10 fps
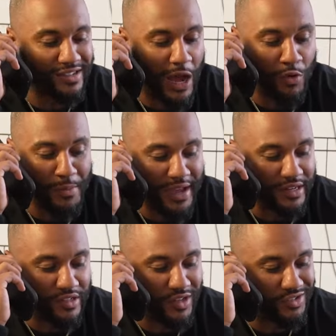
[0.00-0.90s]
guess I won't make
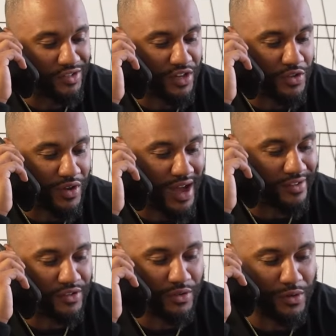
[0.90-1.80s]
a decision until you
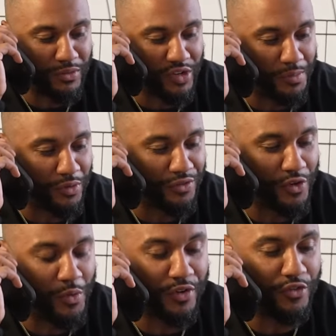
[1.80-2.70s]
guys do. I'm going to jump on the
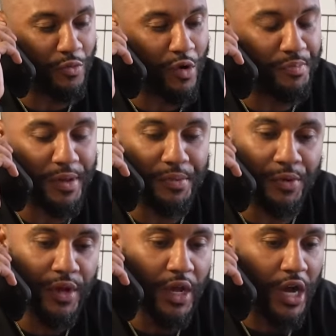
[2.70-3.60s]
phone with a few more
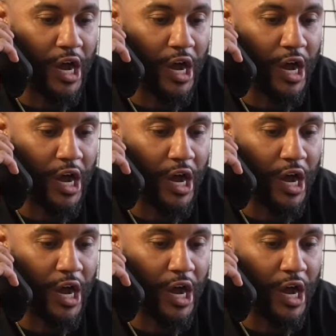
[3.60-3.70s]
people.